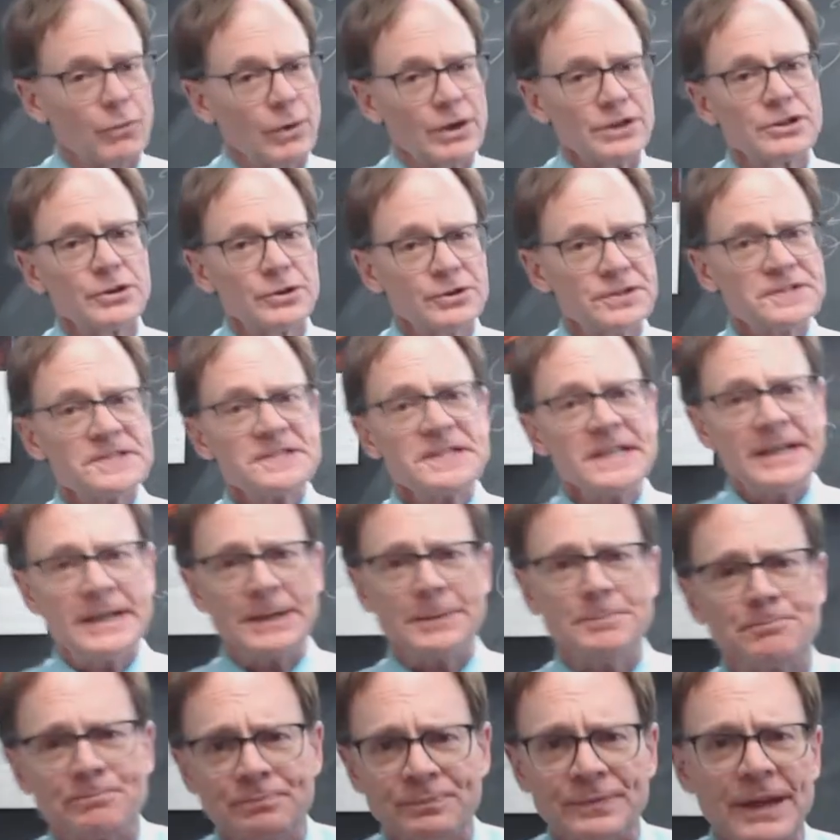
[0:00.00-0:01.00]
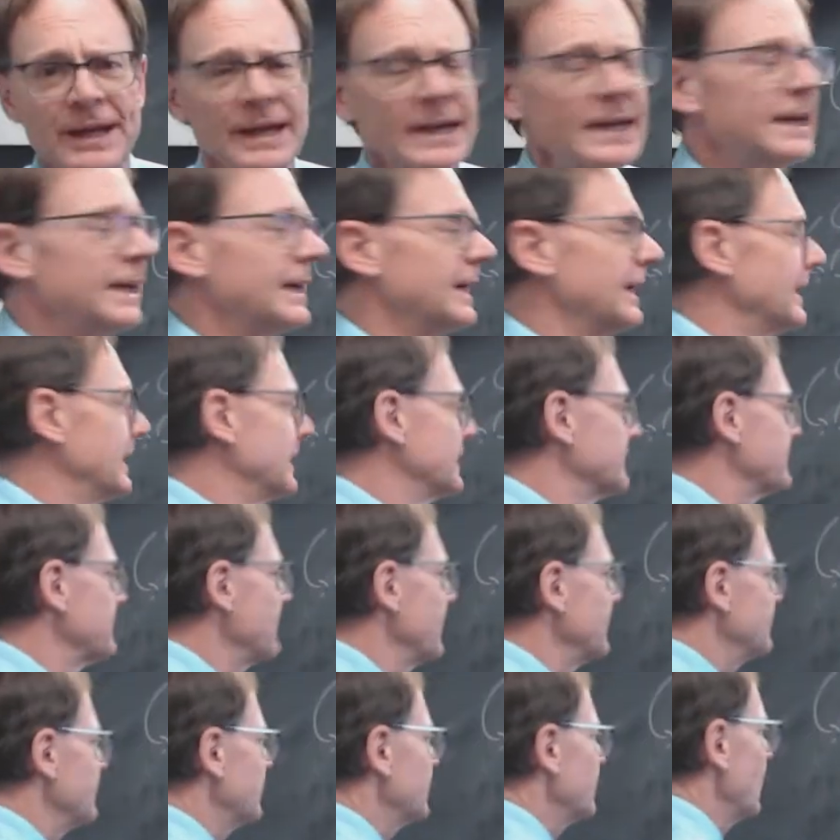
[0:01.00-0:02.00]
what you'll see is
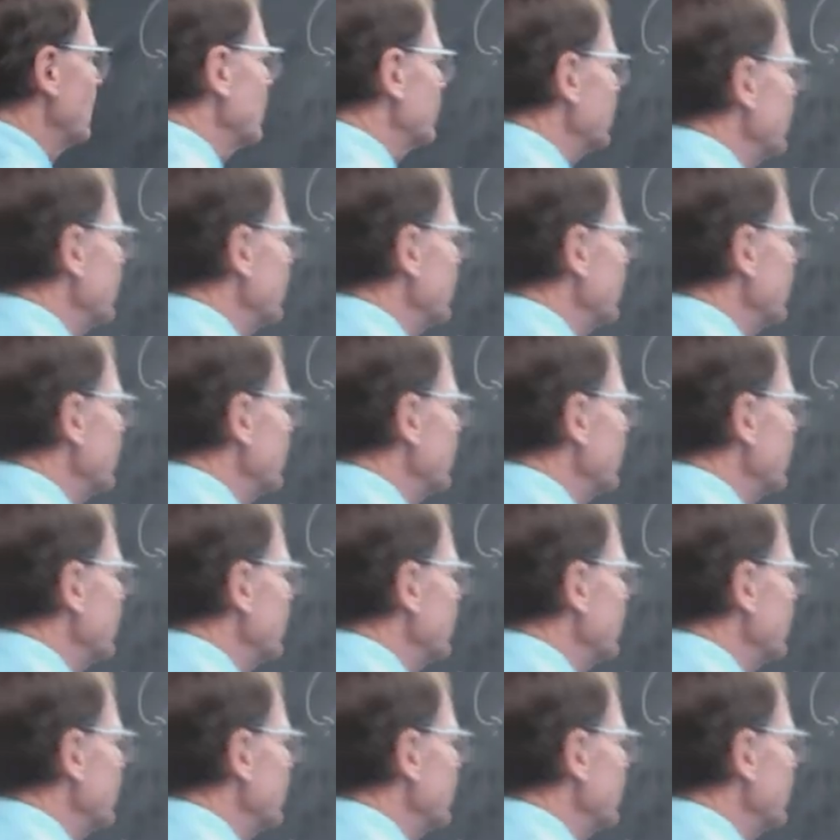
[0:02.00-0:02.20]
that you